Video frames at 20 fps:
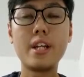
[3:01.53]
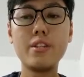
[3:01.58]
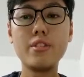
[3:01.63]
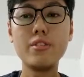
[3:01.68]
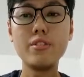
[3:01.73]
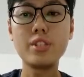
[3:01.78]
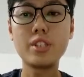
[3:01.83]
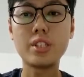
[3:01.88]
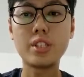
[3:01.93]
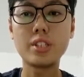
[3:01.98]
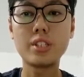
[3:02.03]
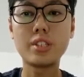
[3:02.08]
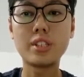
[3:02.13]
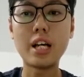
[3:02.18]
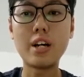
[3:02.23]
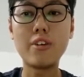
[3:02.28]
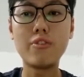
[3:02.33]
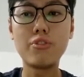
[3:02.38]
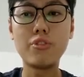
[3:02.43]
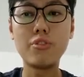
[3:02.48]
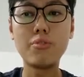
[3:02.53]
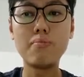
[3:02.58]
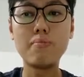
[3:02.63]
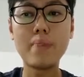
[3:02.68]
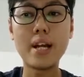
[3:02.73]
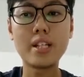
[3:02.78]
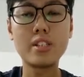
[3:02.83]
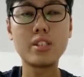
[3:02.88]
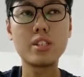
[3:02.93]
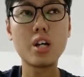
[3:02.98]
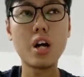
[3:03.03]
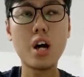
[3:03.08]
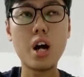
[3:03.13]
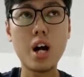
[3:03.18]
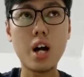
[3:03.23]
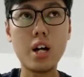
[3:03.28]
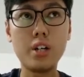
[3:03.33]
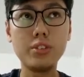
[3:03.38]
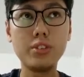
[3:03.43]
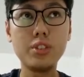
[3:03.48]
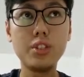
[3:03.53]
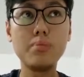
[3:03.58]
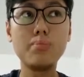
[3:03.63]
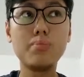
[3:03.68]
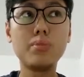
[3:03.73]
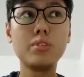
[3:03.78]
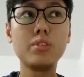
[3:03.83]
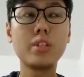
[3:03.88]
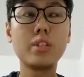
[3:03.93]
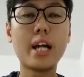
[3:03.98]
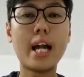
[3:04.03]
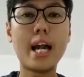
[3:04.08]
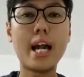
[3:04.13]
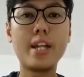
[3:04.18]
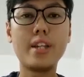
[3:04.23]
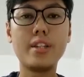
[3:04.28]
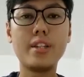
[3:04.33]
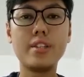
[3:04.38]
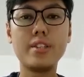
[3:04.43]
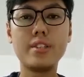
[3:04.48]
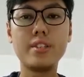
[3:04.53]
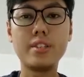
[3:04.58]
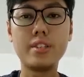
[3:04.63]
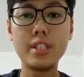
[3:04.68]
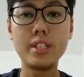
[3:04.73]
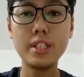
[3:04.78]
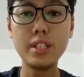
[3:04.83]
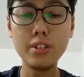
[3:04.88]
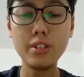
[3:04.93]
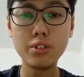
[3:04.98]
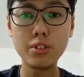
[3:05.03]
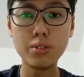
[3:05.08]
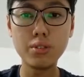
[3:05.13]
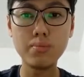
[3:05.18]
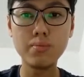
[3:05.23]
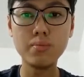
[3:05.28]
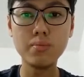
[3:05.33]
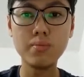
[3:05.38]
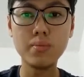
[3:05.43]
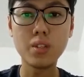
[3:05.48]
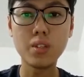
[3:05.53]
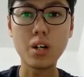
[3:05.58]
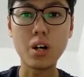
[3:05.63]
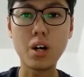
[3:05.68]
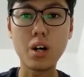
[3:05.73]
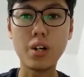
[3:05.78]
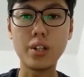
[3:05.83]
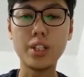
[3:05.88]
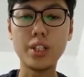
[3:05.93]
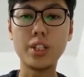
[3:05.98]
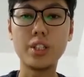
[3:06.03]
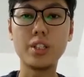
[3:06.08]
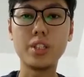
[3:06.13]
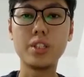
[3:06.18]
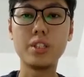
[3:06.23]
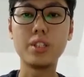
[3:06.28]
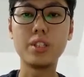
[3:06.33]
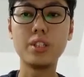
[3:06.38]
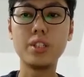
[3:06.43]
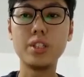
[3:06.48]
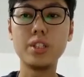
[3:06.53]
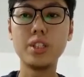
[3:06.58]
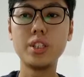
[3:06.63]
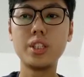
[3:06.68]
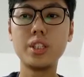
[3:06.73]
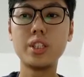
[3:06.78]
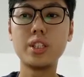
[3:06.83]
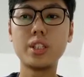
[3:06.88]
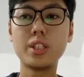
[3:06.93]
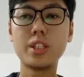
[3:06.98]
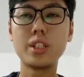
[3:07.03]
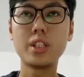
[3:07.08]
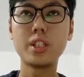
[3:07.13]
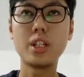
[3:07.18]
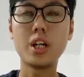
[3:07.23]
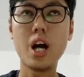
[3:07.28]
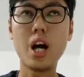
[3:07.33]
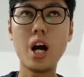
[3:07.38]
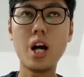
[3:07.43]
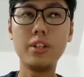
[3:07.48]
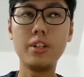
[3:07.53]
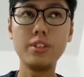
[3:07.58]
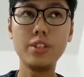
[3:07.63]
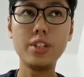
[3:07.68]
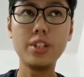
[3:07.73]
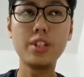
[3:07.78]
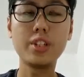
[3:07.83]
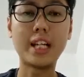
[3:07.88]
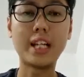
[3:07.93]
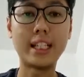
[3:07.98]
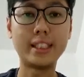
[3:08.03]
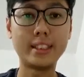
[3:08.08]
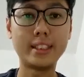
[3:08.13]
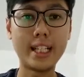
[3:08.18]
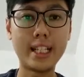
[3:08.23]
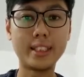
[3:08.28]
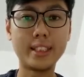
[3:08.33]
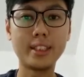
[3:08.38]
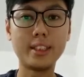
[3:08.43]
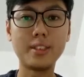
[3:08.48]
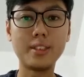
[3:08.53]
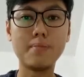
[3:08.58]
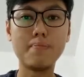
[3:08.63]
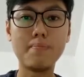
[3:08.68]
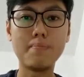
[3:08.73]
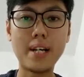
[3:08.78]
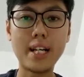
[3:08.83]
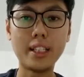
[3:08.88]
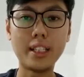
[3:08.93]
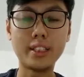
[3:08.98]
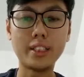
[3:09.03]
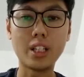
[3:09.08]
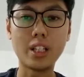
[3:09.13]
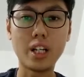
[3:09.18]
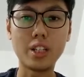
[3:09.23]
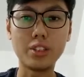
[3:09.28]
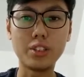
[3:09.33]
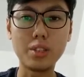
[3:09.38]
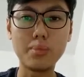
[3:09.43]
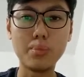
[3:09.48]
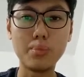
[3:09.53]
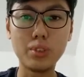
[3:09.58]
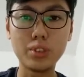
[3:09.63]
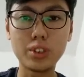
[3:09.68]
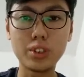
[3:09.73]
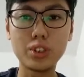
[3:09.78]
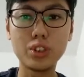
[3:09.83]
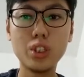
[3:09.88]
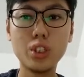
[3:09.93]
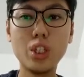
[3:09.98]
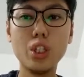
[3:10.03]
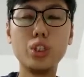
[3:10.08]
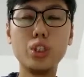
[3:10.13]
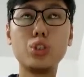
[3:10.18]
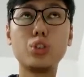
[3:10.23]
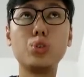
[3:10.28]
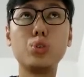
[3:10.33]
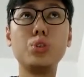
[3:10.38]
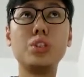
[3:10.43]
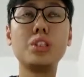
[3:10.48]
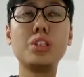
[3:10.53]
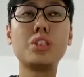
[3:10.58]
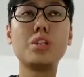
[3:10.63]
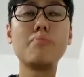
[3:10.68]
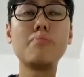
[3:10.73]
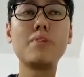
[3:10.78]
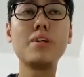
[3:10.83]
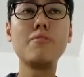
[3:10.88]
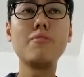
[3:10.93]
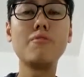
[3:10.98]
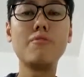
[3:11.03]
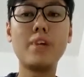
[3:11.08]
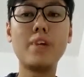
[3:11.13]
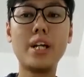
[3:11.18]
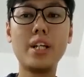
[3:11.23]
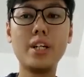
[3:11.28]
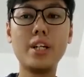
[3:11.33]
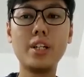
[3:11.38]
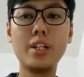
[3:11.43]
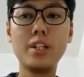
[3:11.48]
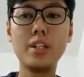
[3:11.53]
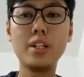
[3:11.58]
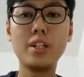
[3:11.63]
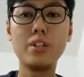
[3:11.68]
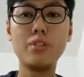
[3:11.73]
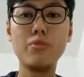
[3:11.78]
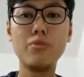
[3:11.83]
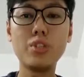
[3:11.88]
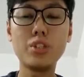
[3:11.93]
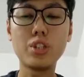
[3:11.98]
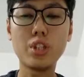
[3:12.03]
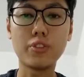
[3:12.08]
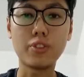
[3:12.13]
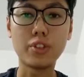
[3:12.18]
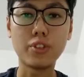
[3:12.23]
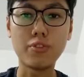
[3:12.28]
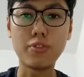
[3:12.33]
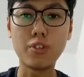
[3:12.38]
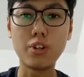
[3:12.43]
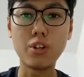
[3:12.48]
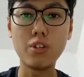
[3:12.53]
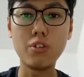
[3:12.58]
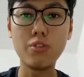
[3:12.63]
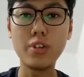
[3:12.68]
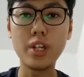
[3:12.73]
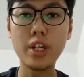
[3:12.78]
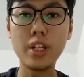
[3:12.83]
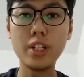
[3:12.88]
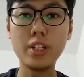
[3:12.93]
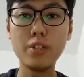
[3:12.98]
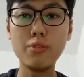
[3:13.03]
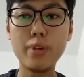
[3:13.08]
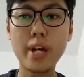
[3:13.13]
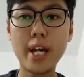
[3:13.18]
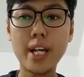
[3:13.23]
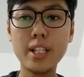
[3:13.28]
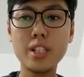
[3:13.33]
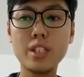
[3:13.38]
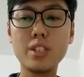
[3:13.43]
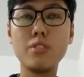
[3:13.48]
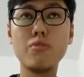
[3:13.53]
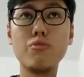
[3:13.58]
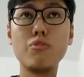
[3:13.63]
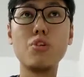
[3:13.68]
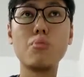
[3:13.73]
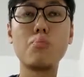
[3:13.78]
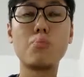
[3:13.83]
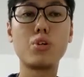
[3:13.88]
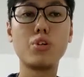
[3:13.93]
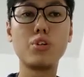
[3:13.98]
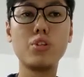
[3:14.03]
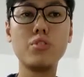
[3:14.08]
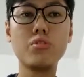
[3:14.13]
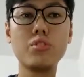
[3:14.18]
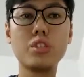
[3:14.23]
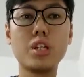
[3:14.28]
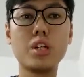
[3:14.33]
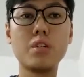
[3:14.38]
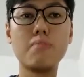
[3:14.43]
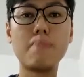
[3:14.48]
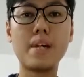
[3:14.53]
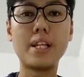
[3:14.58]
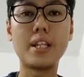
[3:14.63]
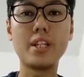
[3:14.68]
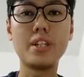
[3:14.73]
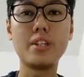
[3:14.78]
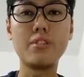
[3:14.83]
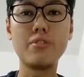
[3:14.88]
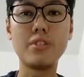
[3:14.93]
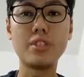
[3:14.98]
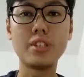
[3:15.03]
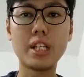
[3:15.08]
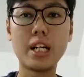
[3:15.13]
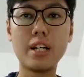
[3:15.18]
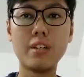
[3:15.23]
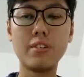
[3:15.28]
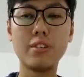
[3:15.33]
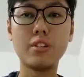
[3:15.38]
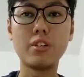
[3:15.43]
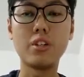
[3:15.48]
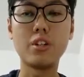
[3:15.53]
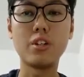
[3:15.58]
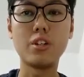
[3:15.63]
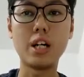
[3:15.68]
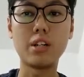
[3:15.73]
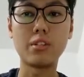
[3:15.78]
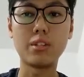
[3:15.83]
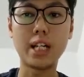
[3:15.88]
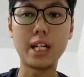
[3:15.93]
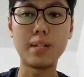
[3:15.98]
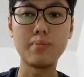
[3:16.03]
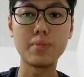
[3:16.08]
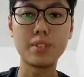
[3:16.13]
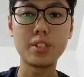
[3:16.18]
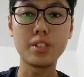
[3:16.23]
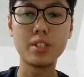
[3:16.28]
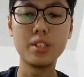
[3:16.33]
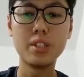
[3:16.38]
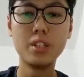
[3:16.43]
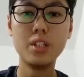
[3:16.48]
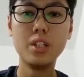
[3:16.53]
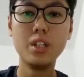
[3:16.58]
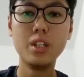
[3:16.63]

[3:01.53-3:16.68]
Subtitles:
use the cell phone based audiobook and CD-ROM or the audio cassette based audiobooks to determine whether which of the following ways will produce a better result or outcomes.